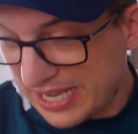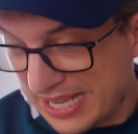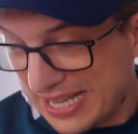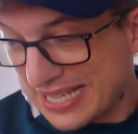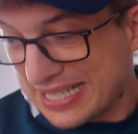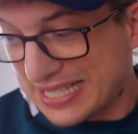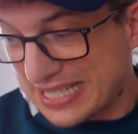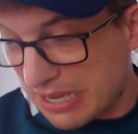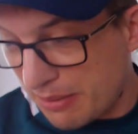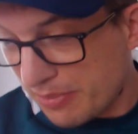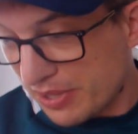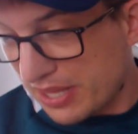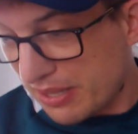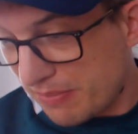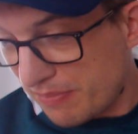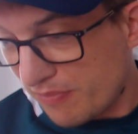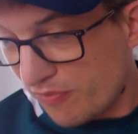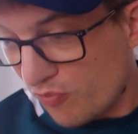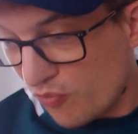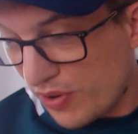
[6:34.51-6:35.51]
Some of
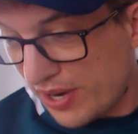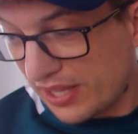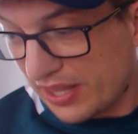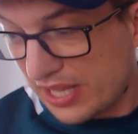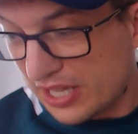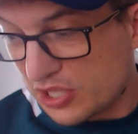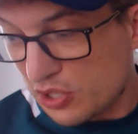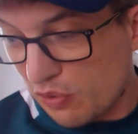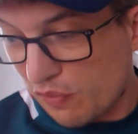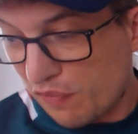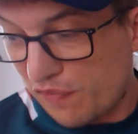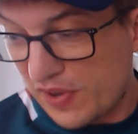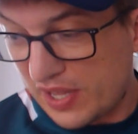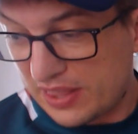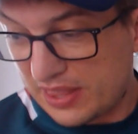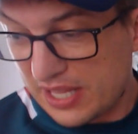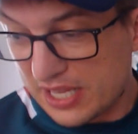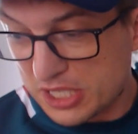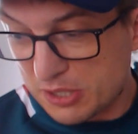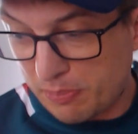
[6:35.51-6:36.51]
them really do fit
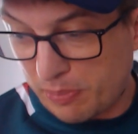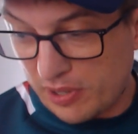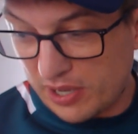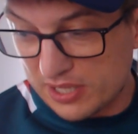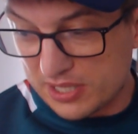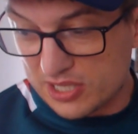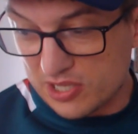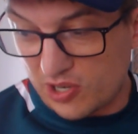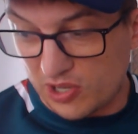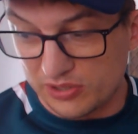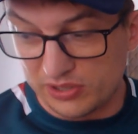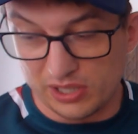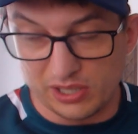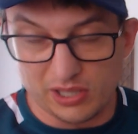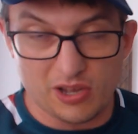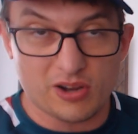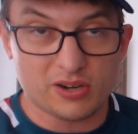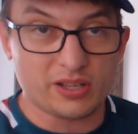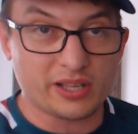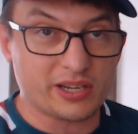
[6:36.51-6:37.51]
their spots on the
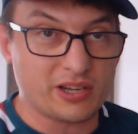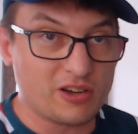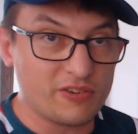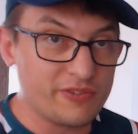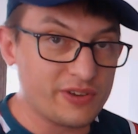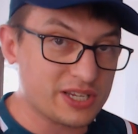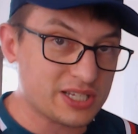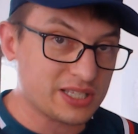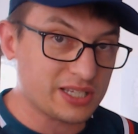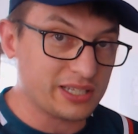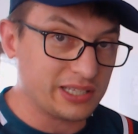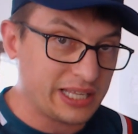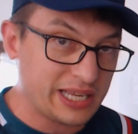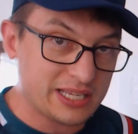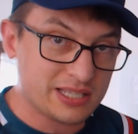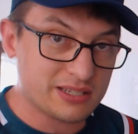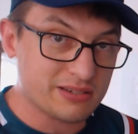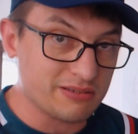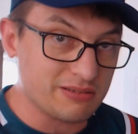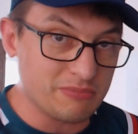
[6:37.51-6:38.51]
log, like obviously
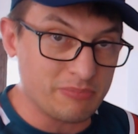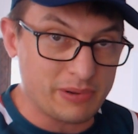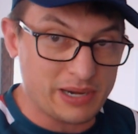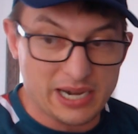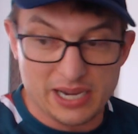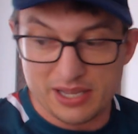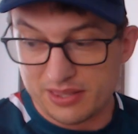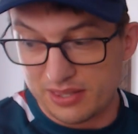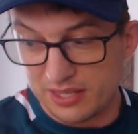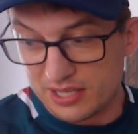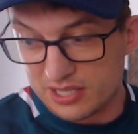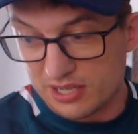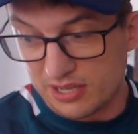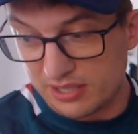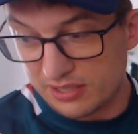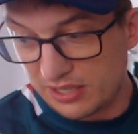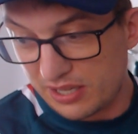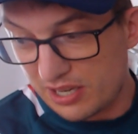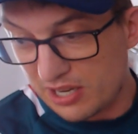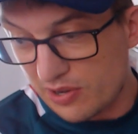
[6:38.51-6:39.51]
Leicester and Bath, there's
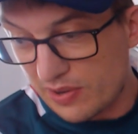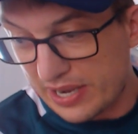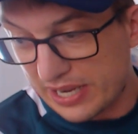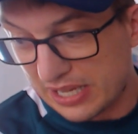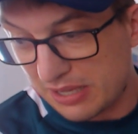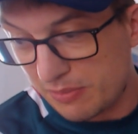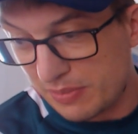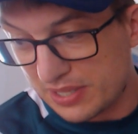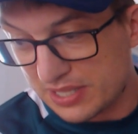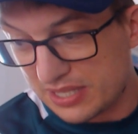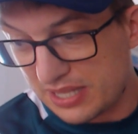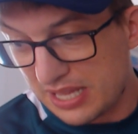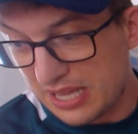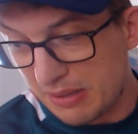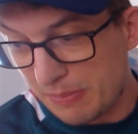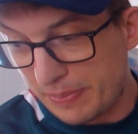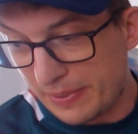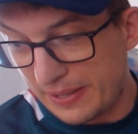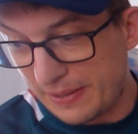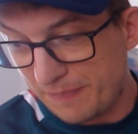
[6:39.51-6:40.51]
kind of no arguments there,
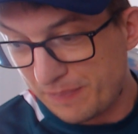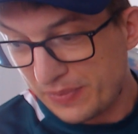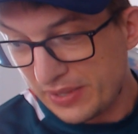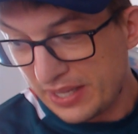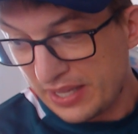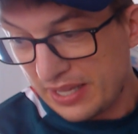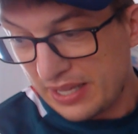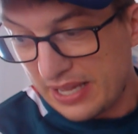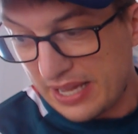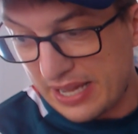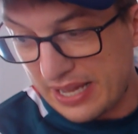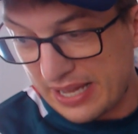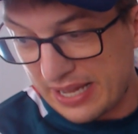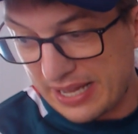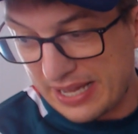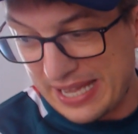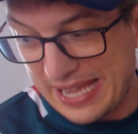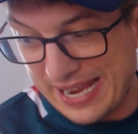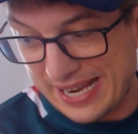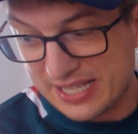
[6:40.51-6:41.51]
but
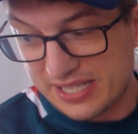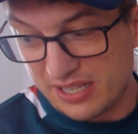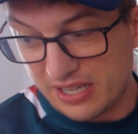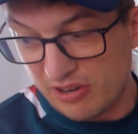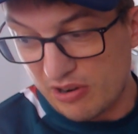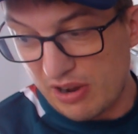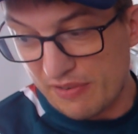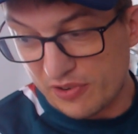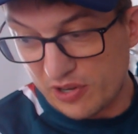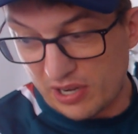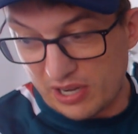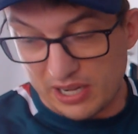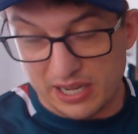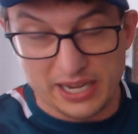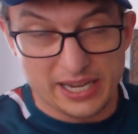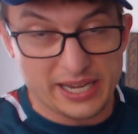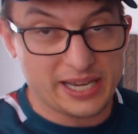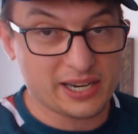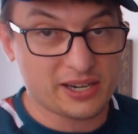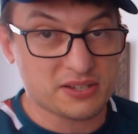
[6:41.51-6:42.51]
uh, Exeter I've got
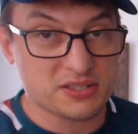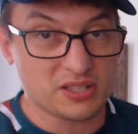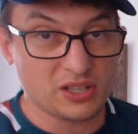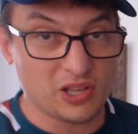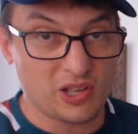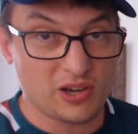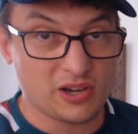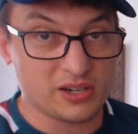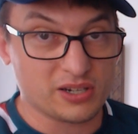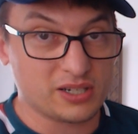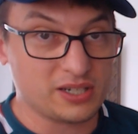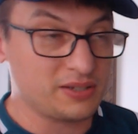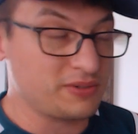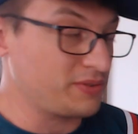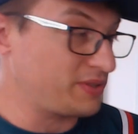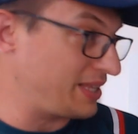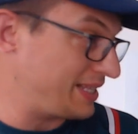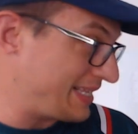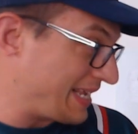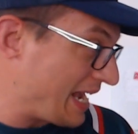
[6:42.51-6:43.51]
higher because the log,
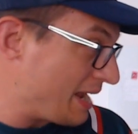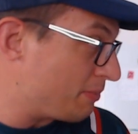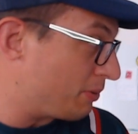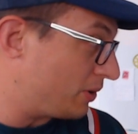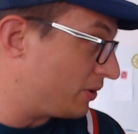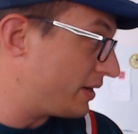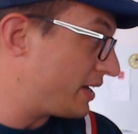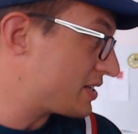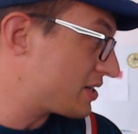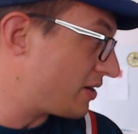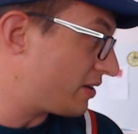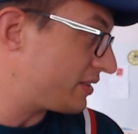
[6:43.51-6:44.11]
the table, has got